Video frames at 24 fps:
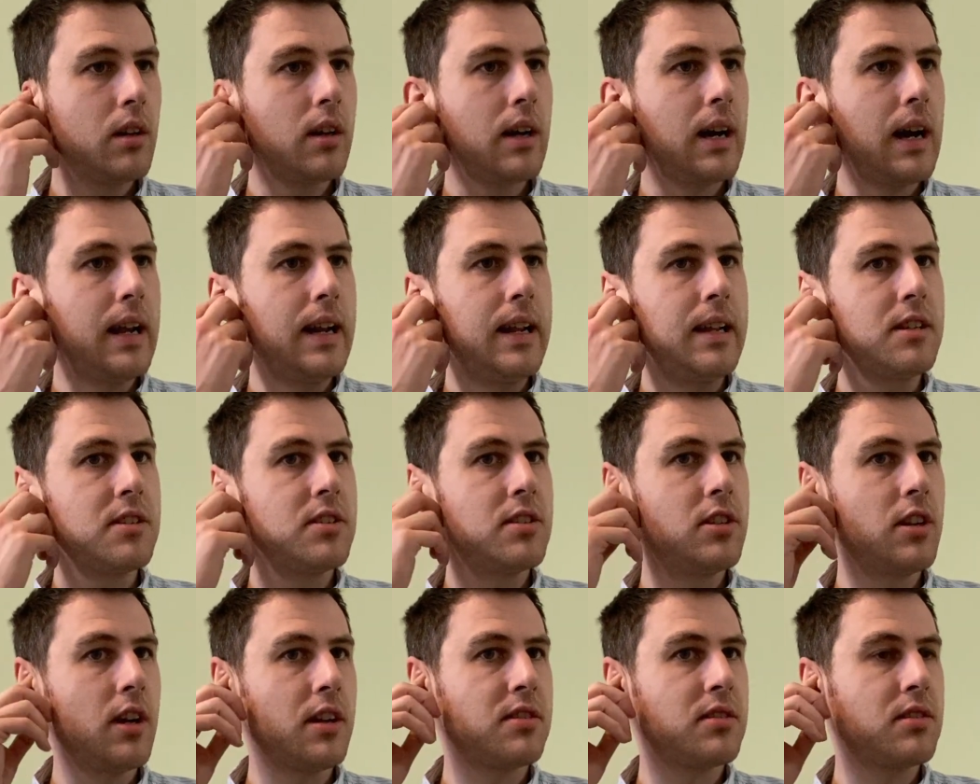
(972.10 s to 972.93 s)
And it's
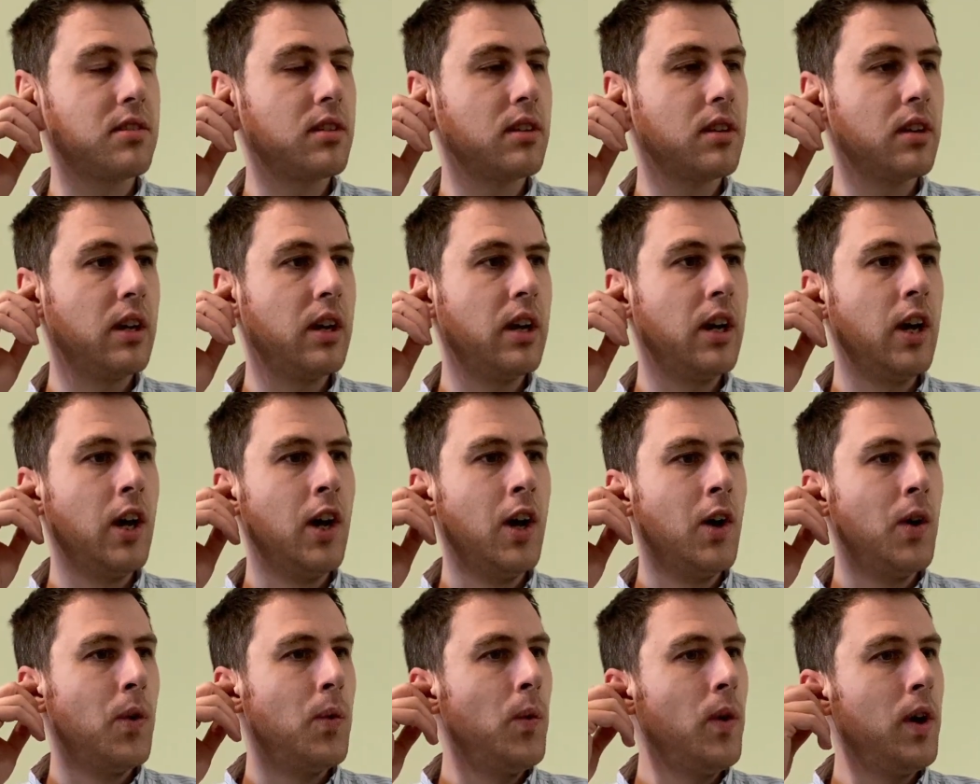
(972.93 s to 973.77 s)
just
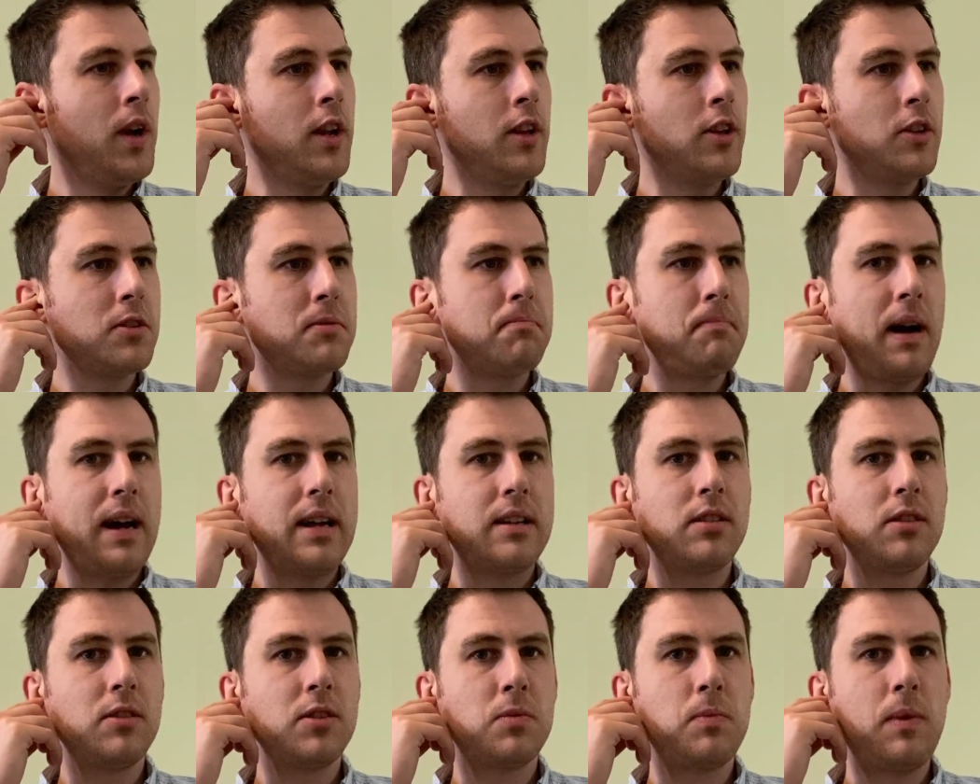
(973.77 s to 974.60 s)
one of those
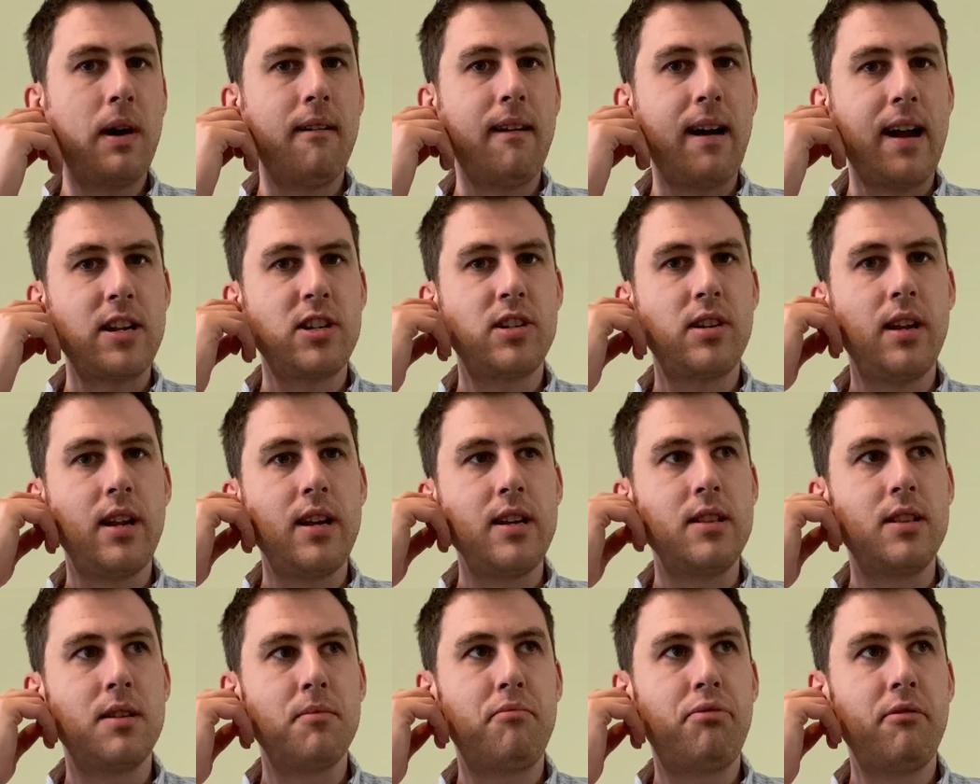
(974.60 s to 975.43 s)
battles where
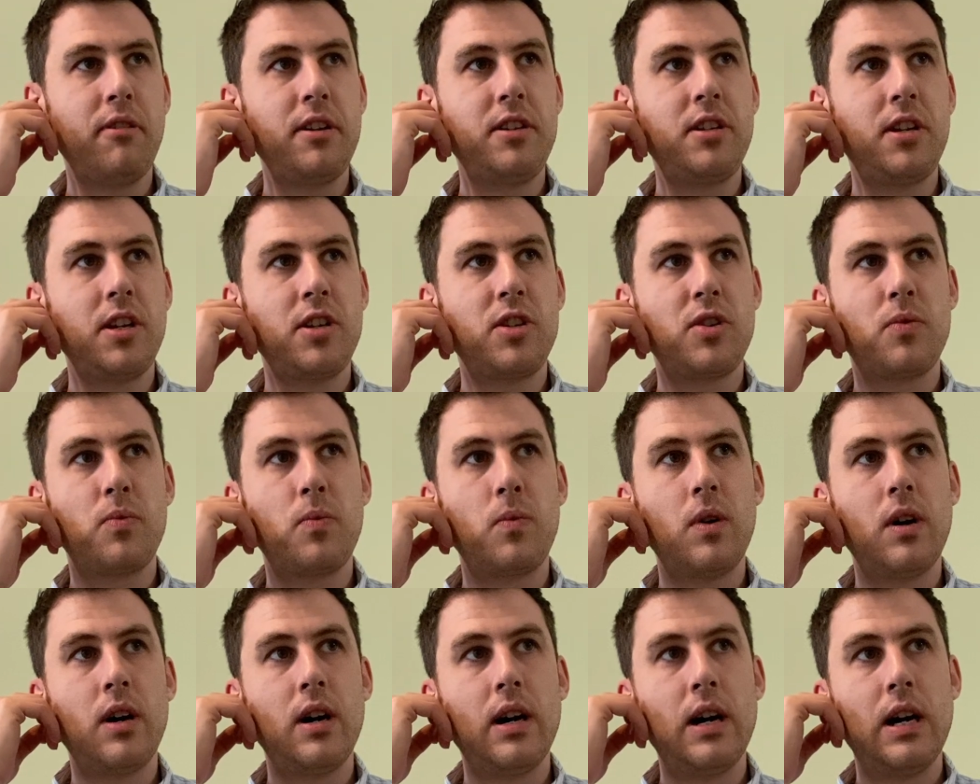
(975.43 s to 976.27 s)
actually the British
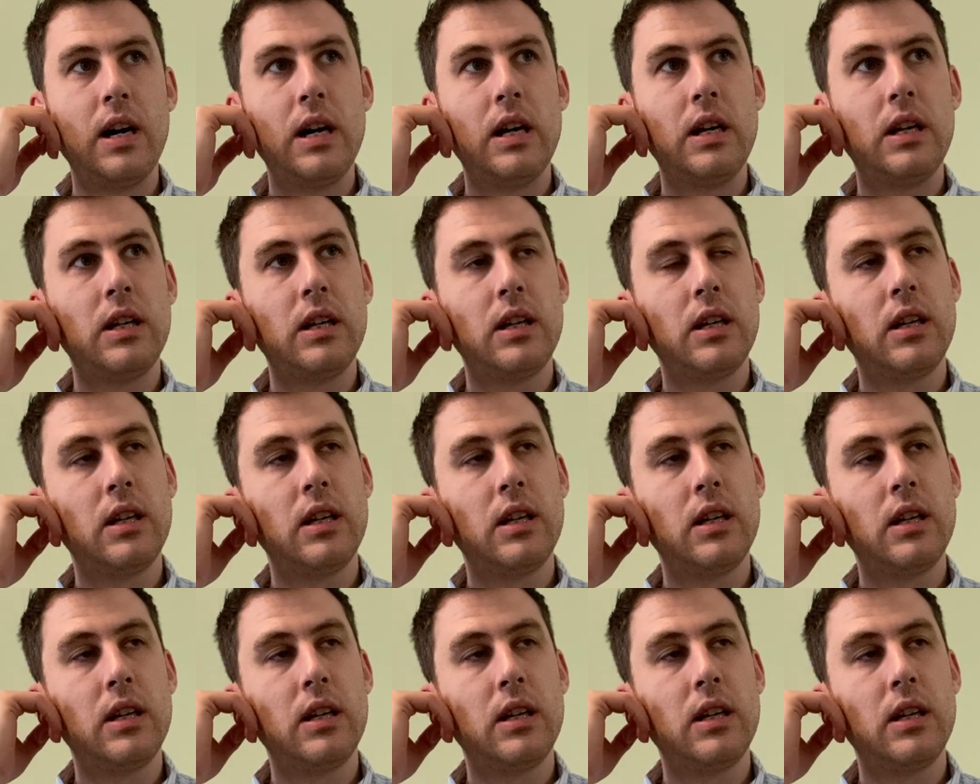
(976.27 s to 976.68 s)
were,